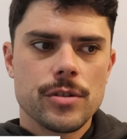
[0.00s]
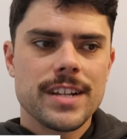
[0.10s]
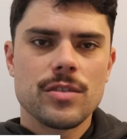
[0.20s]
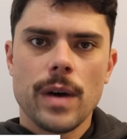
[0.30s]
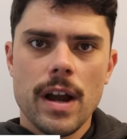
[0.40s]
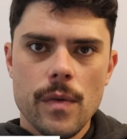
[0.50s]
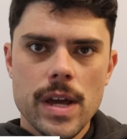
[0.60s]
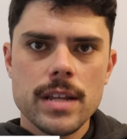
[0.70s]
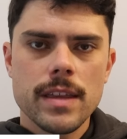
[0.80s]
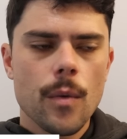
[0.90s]
That's the way I
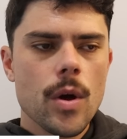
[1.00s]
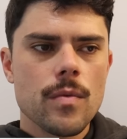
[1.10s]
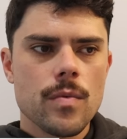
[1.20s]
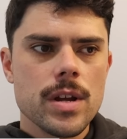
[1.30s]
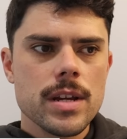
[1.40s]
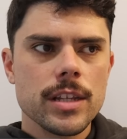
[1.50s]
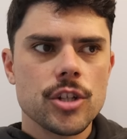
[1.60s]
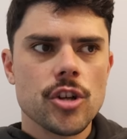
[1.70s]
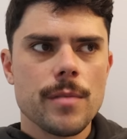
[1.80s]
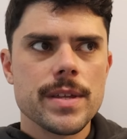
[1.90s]
read it. They weren't really
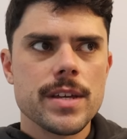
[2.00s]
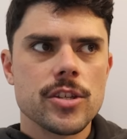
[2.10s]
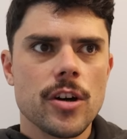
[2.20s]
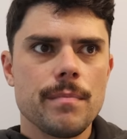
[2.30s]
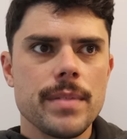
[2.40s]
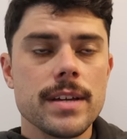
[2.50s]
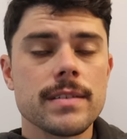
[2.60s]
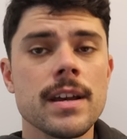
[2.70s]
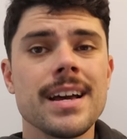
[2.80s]
shopping their top picks